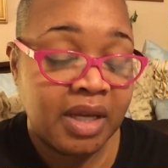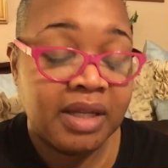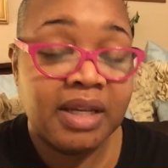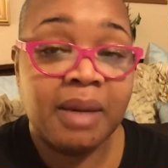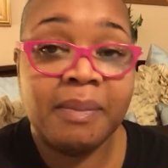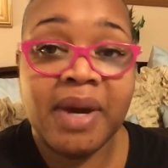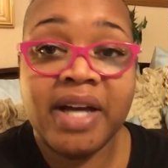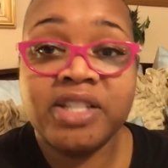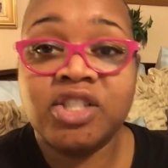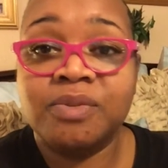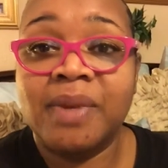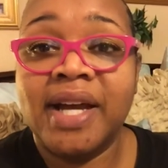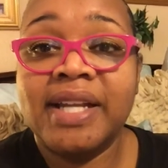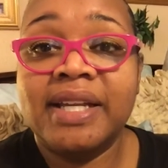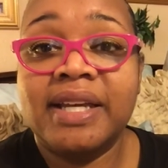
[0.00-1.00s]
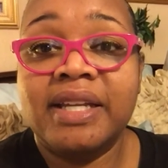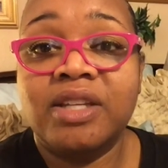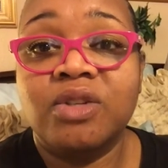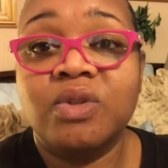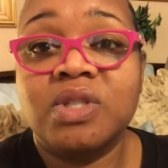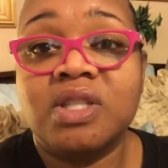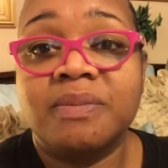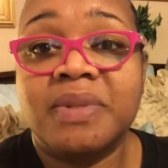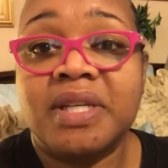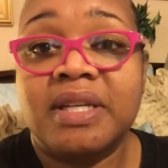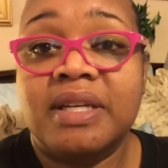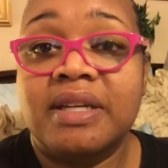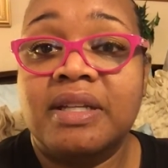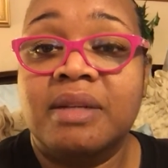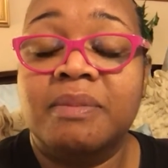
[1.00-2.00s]
Now, mind you, my daddy used to be
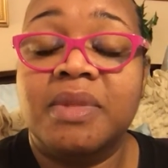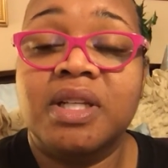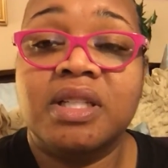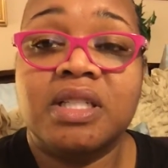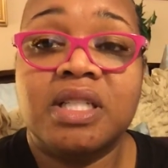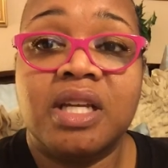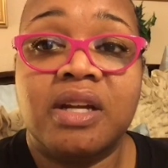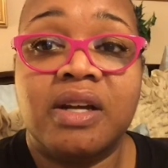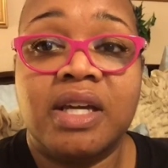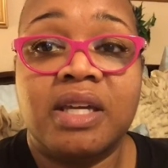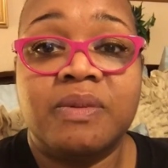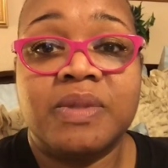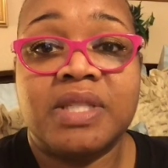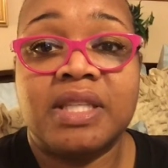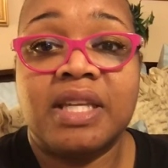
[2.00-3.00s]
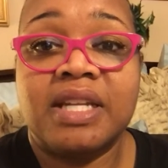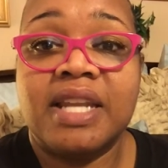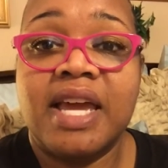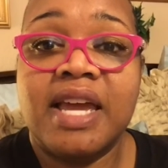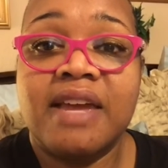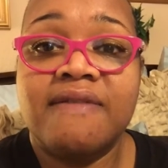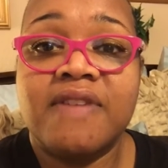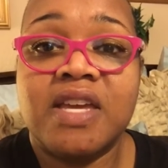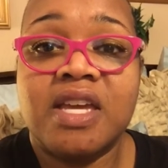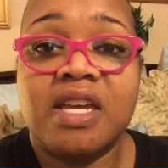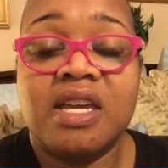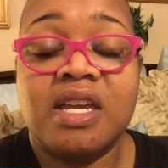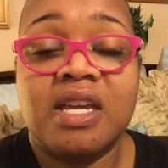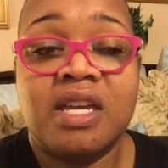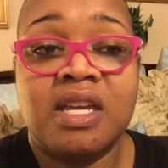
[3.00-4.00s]
in the military. He was in the
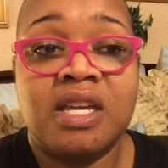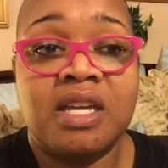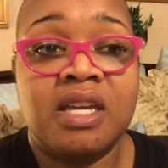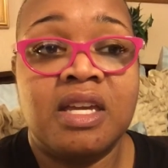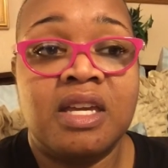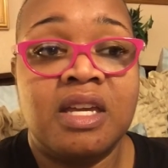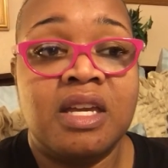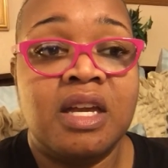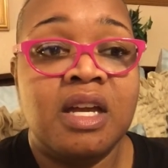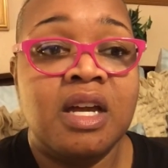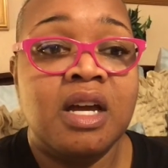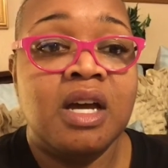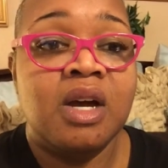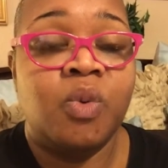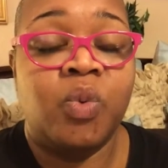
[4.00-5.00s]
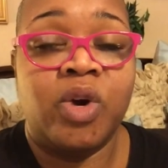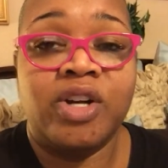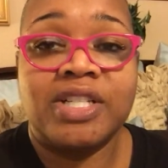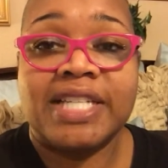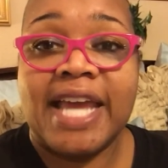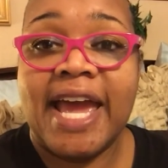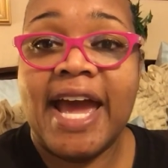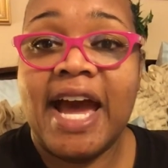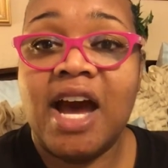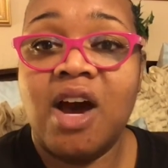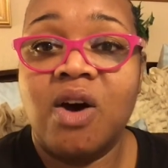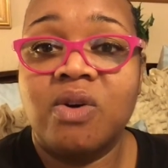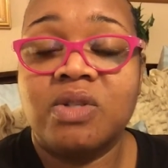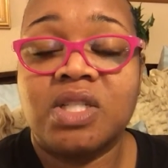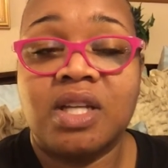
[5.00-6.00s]
Navy. He worked
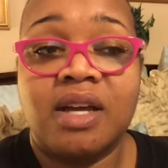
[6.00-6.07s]
out.